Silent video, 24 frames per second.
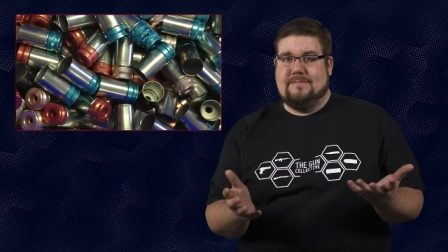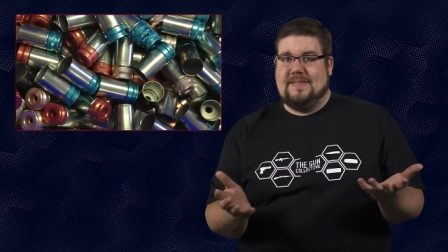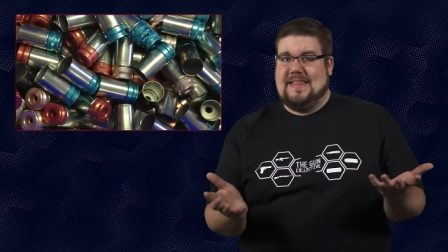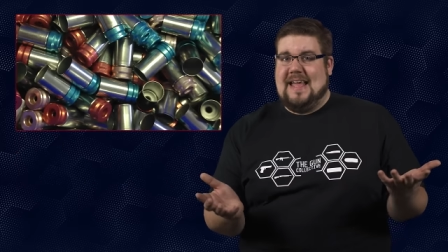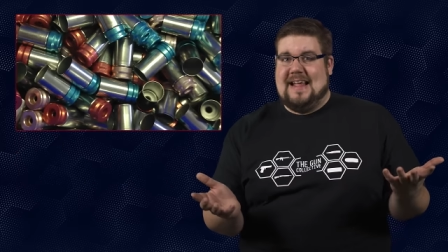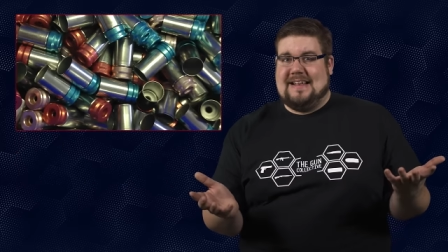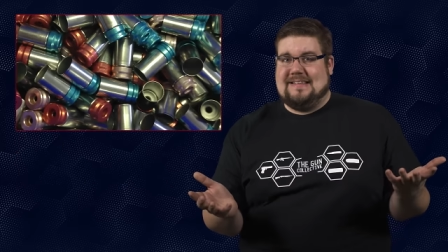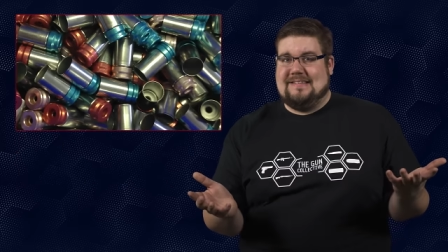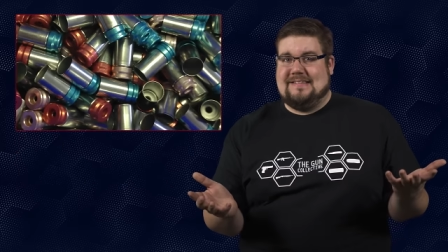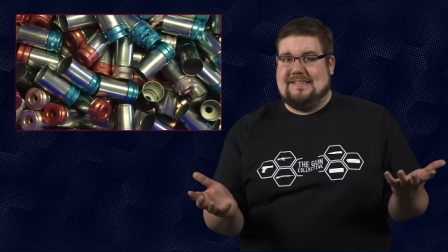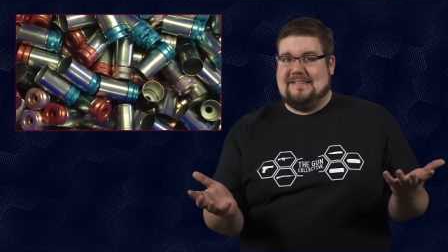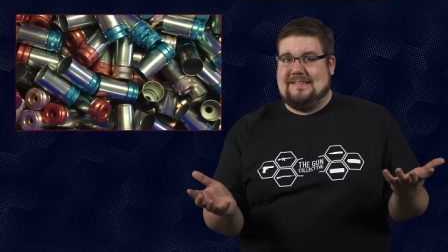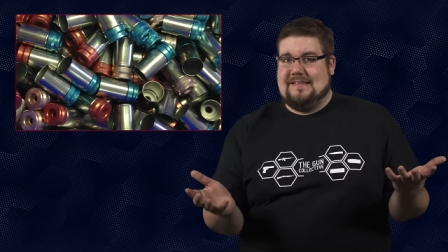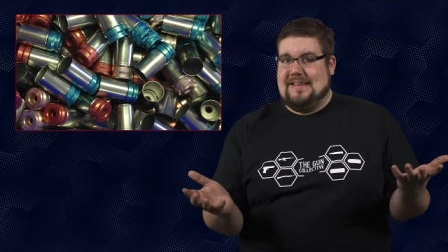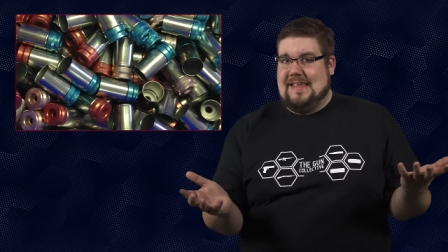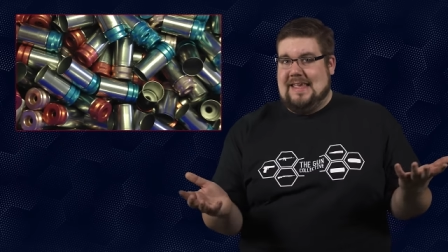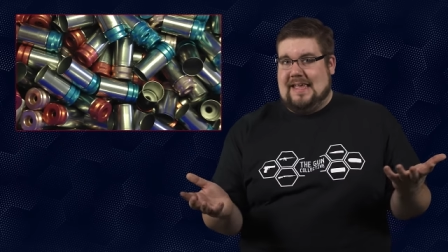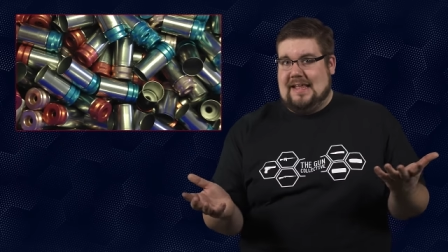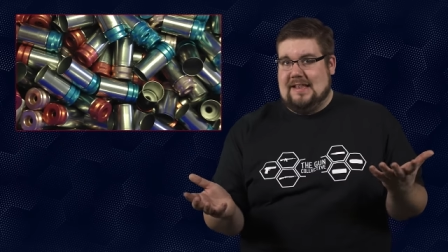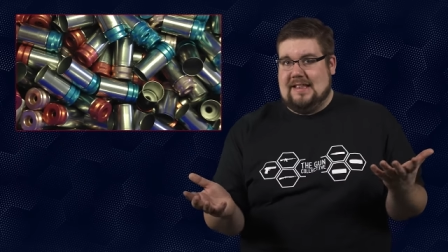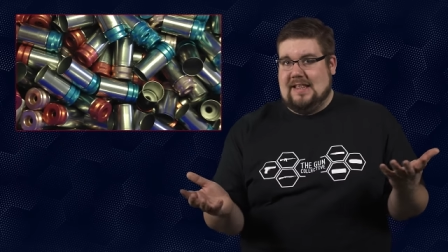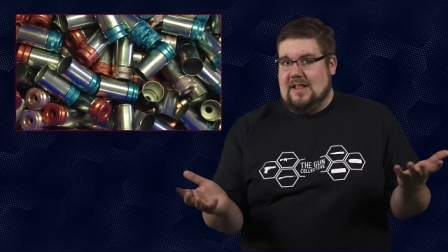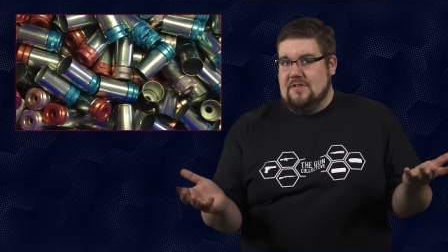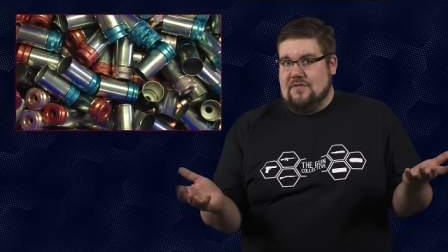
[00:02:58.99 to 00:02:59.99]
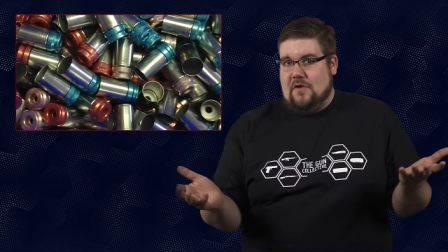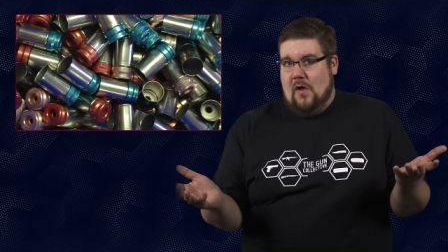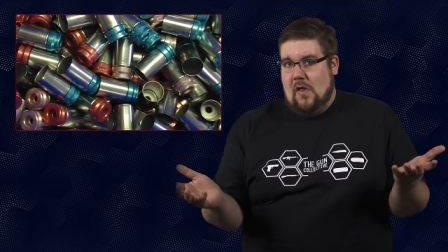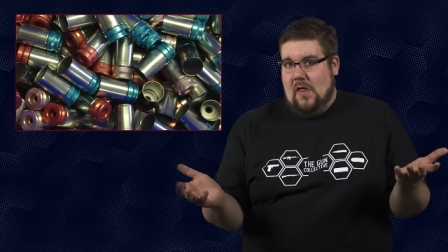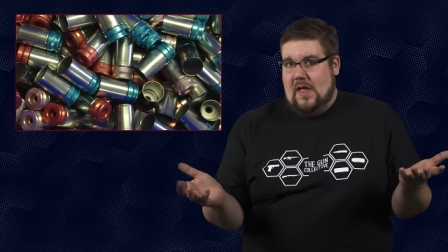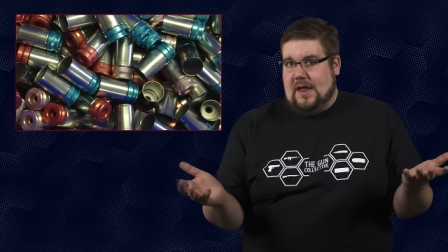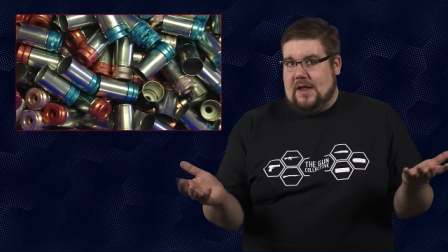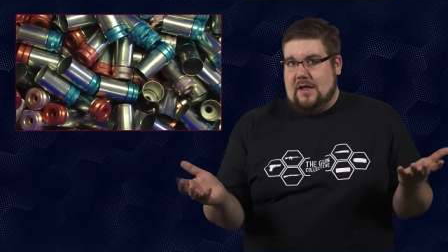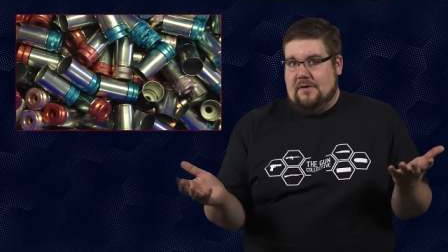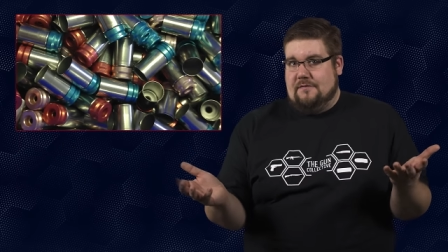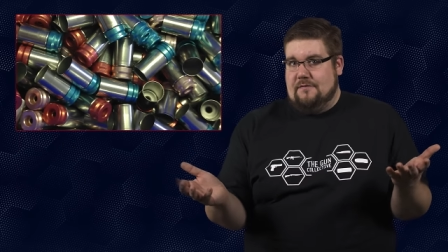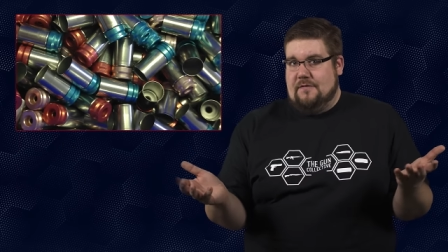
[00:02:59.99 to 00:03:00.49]
That's it. That's
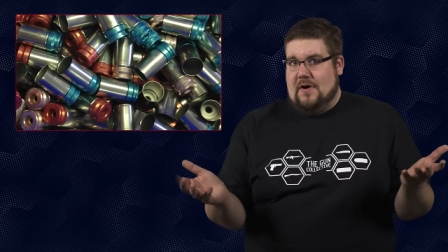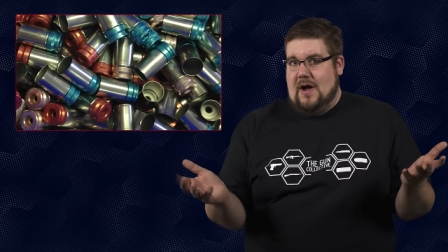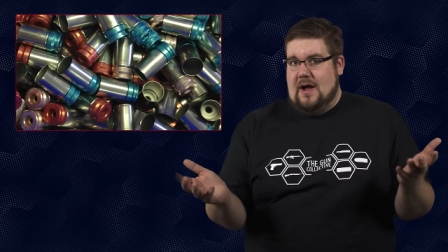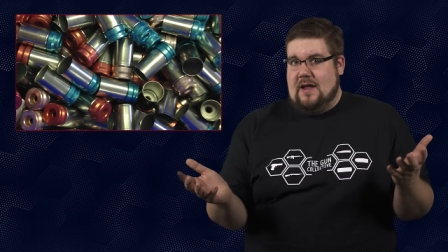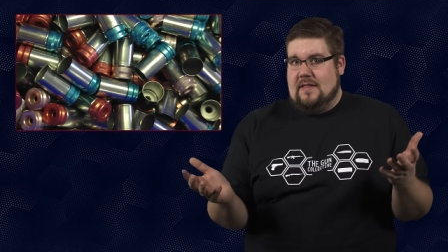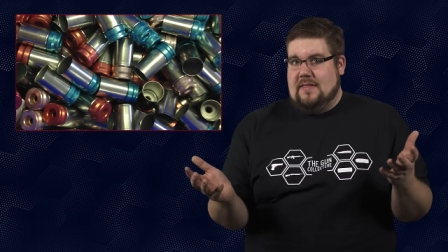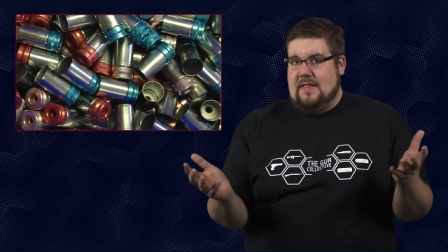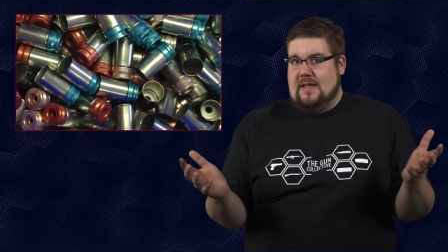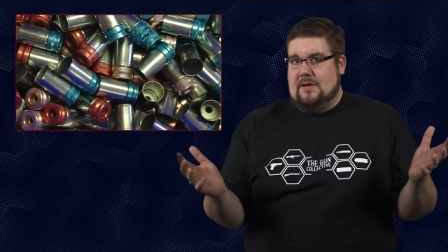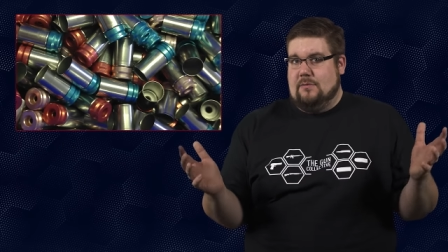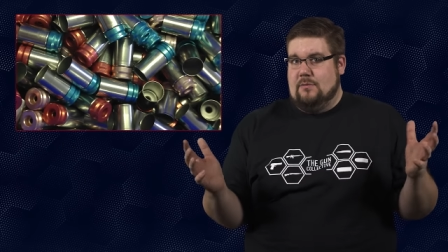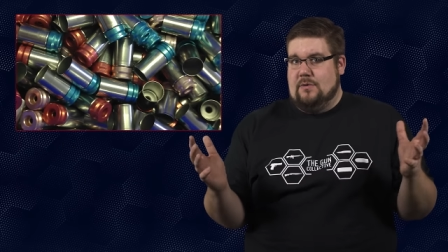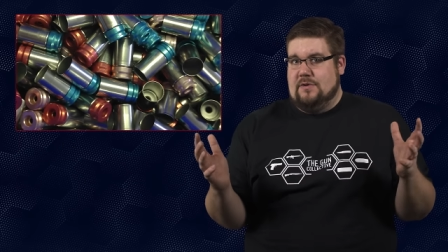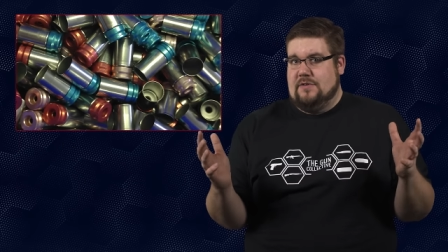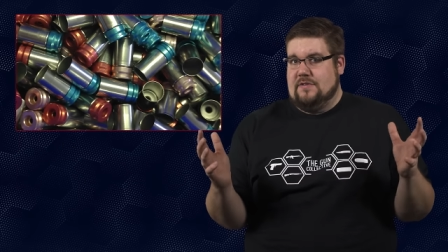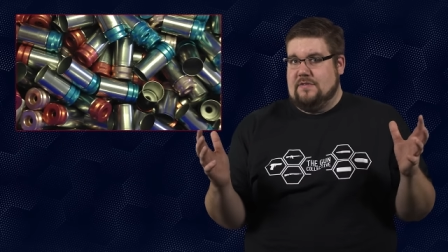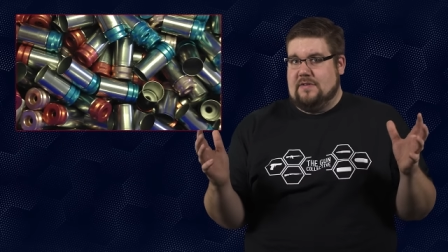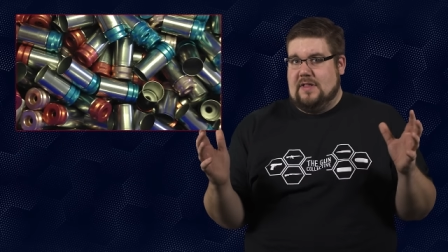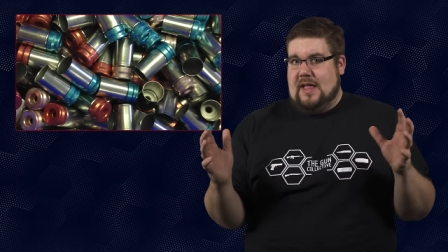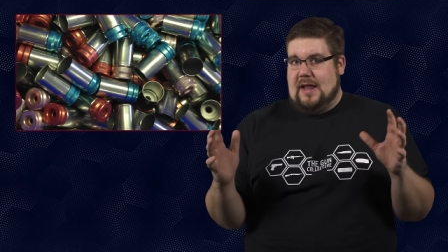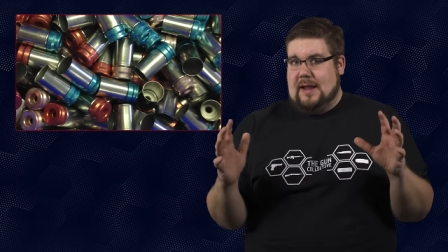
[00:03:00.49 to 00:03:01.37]
all I could find that was